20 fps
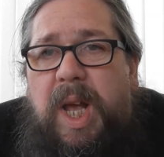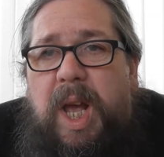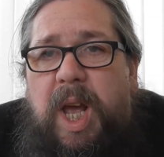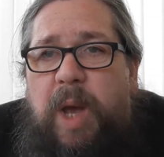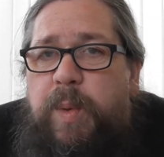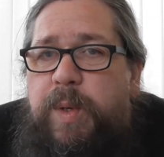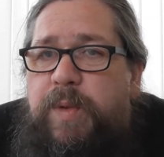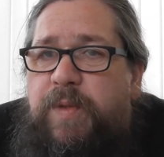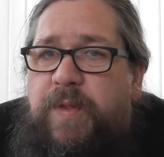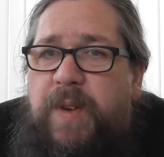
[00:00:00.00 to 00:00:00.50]

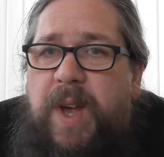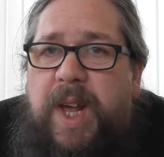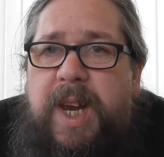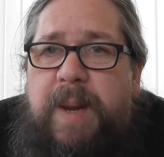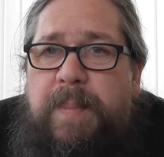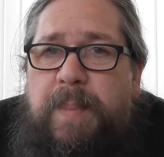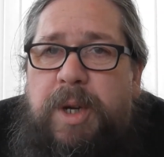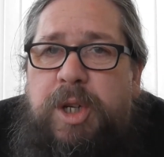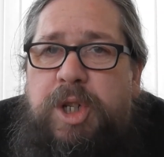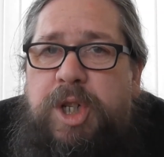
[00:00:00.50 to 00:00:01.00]
It was
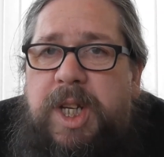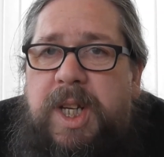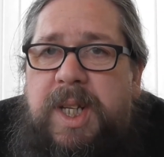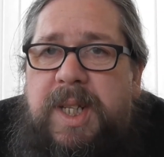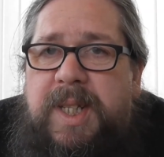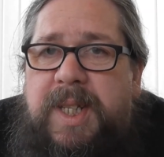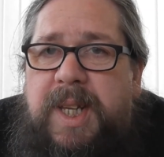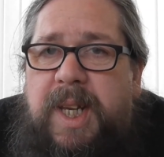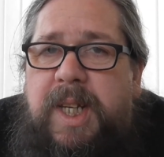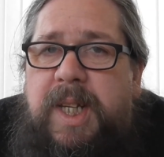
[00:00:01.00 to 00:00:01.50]
very mushy
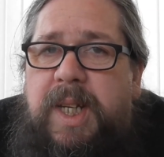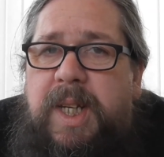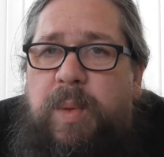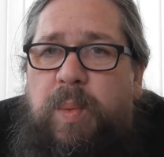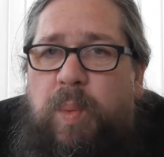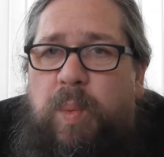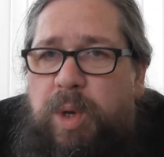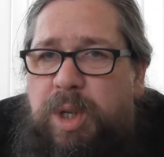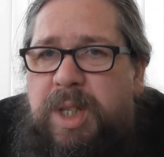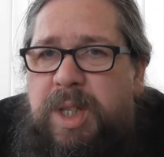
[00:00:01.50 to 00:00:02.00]
inside. It
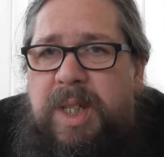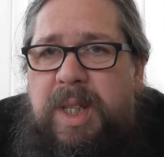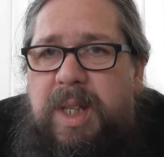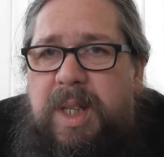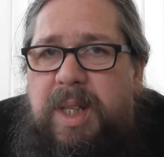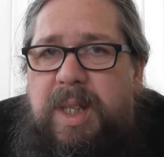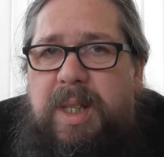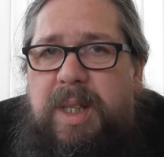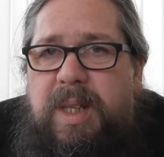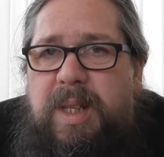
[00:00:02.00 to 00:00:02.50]

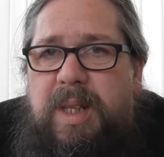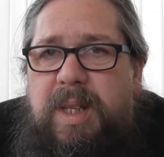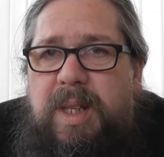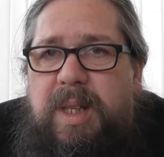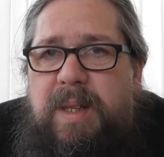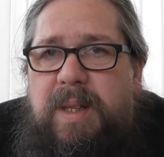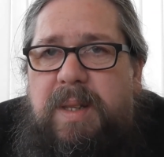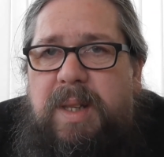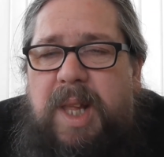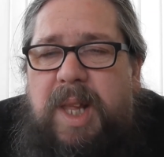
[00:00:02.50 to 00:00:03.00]
wasn't
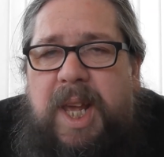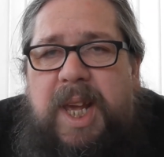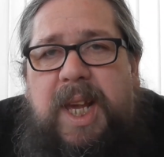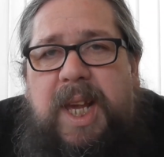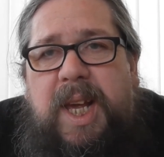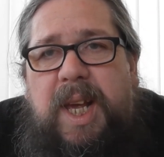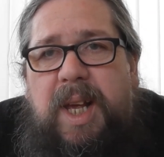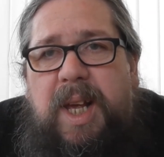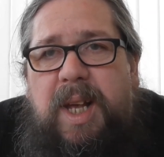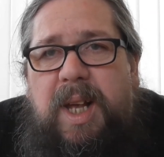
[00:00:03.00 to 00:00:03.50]

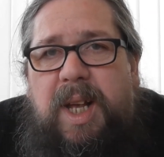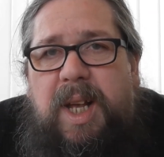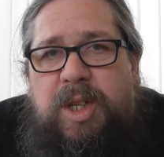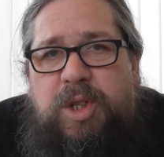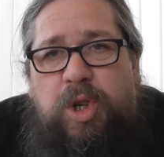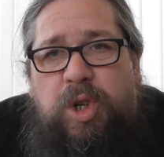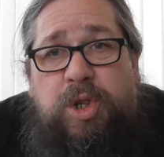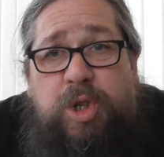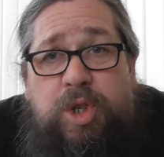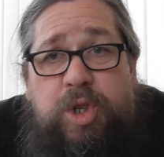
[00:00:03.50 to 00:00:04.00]
like a
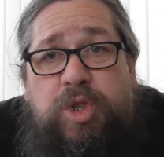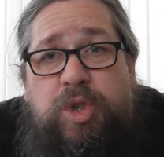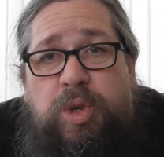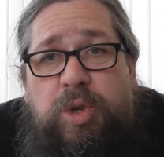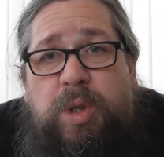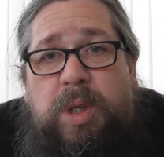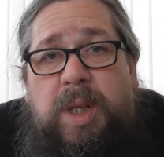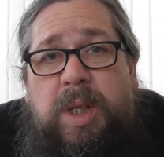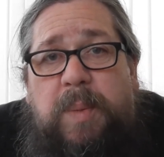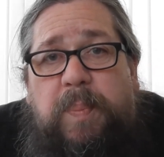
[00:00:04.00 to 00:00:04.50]
sausage
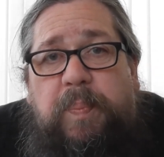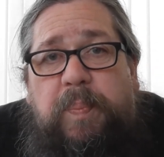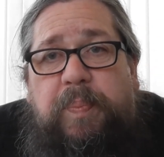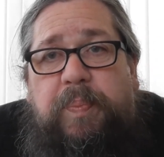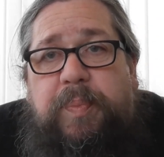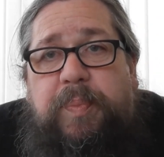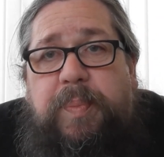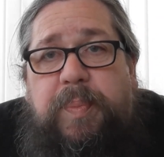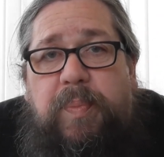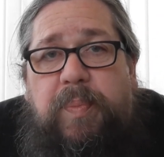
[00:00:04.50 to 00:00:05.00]
roll.
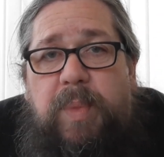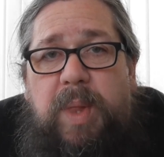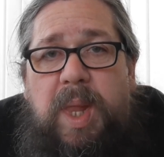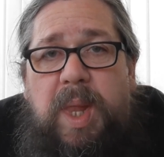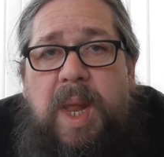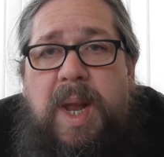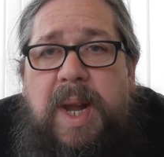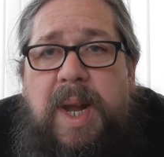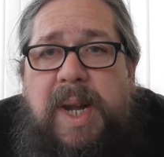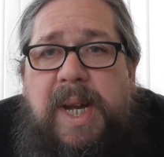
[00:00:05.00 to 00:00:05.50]

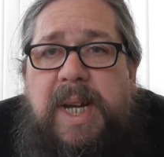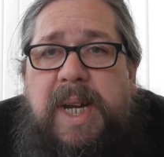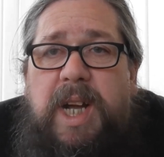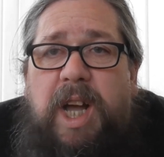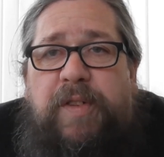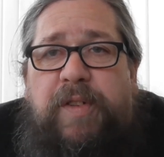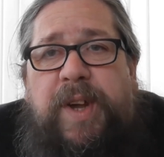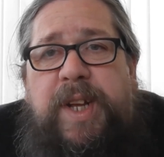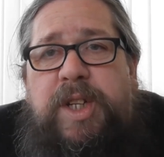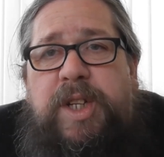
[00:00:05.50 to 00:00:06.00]

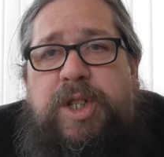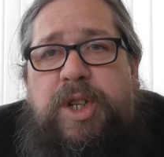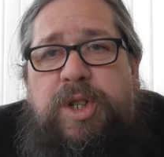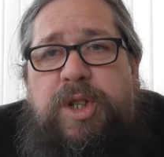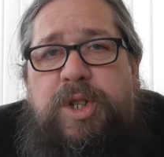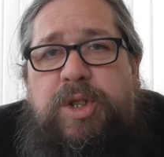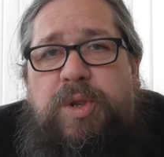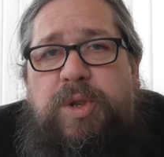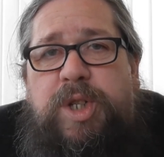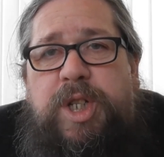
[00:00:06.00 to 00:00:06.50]
I find the
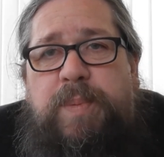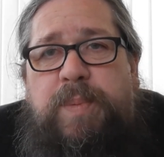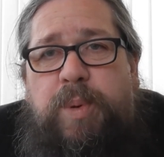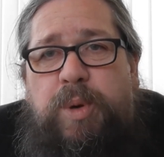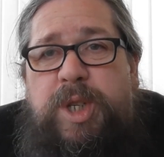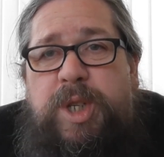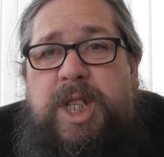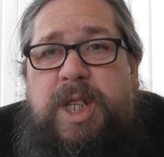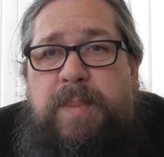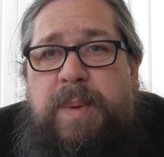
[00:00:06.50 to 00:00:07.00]
sausage roll is
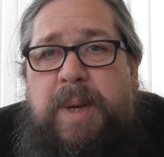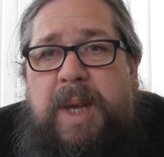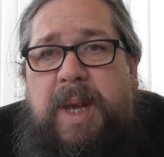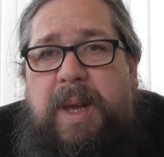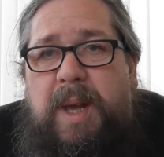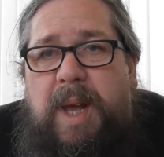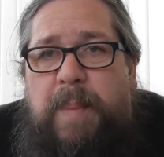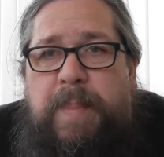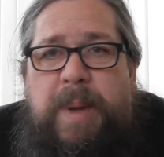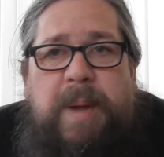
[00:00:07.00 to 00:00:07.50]
supposed to
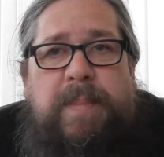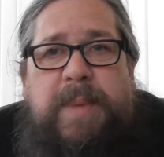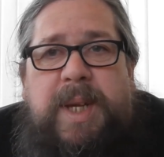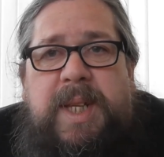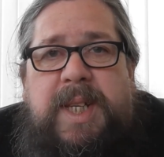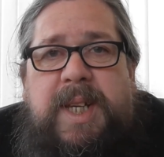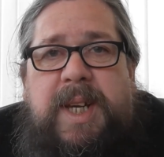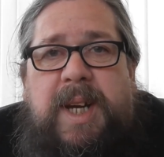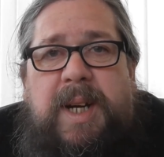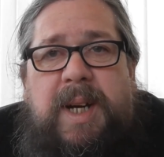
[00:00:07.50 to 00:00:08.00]
be a bit
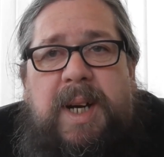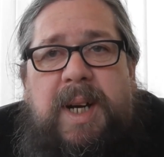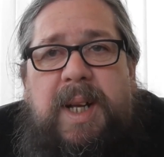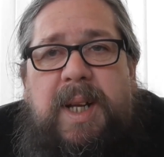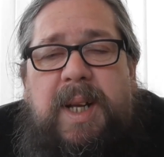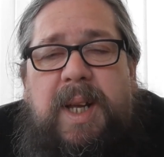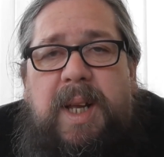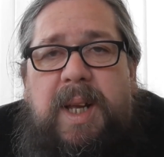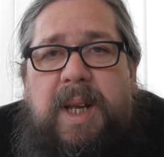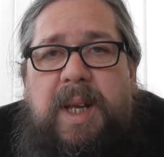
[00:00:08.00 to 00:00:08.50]
meatier,
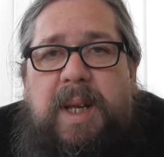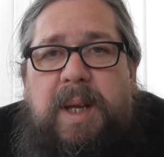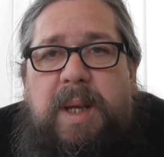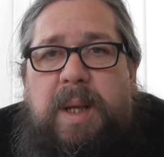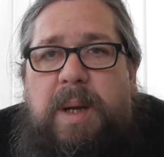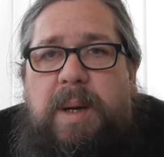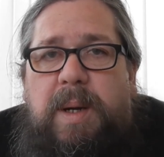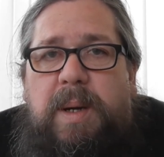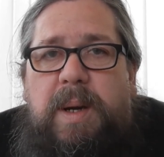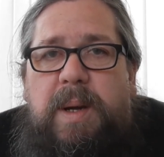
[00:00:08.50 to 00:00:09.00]

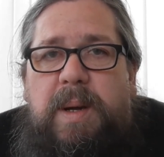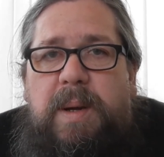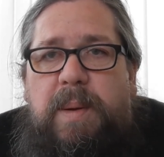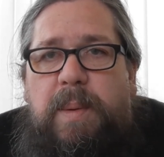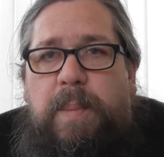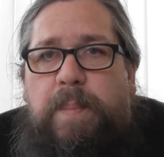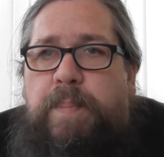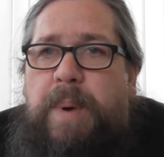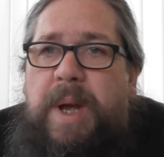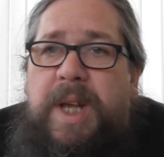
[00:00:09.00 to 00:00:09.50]

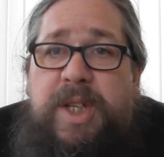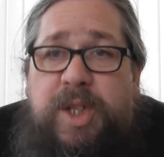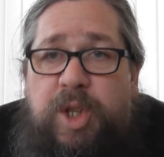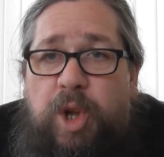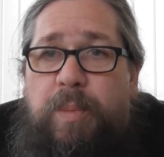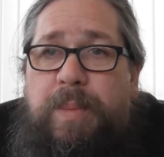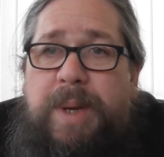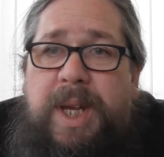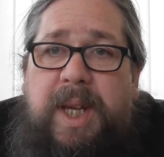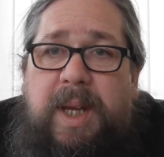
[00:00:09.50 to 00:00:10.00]
but it's
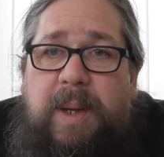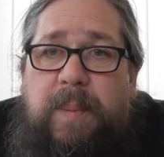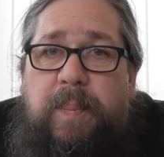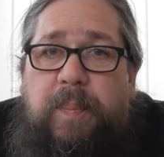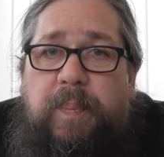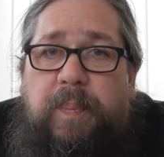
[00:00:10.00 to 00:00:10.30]
not meat.